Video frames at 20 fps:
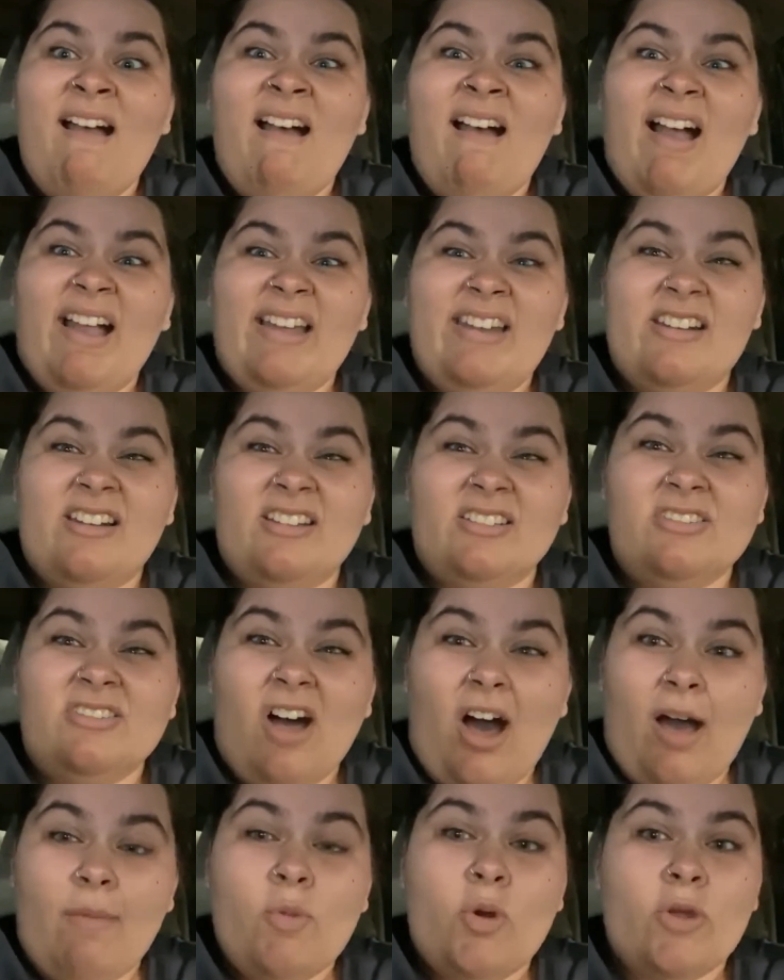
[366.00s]
I did a
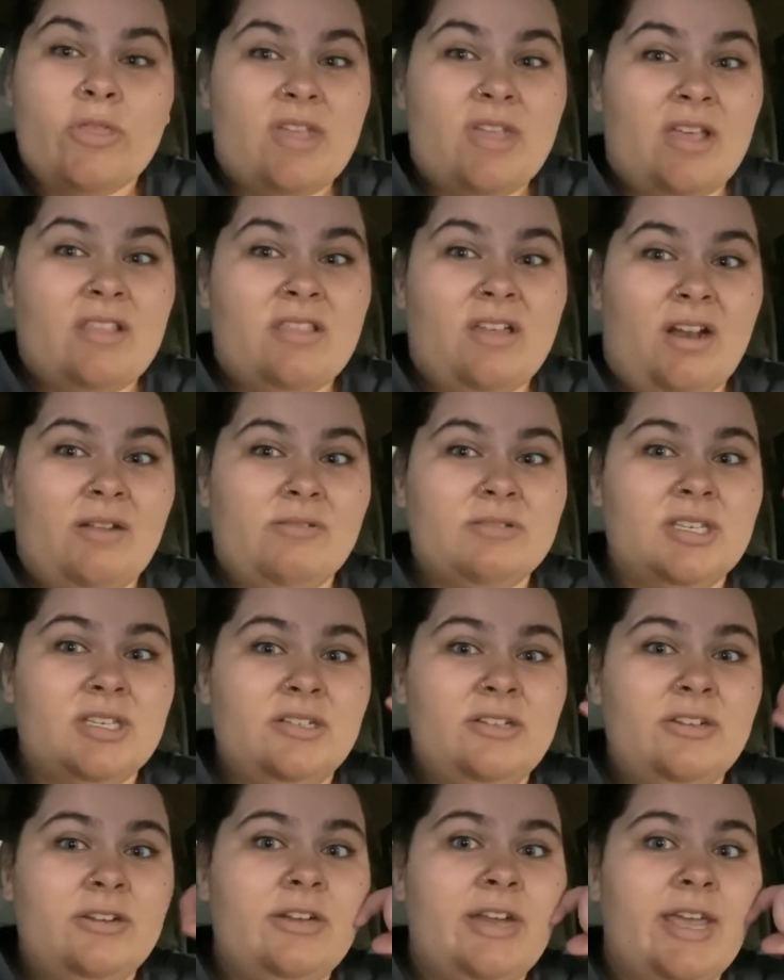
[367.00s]
lot more than I thought I was gonna
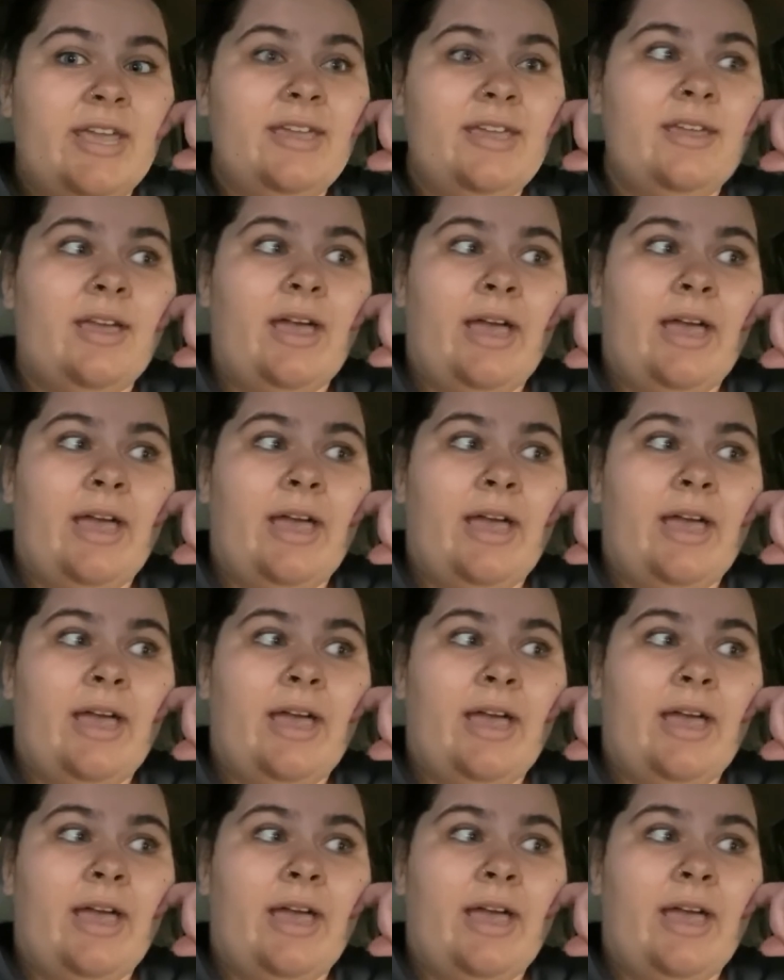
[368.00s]
do today.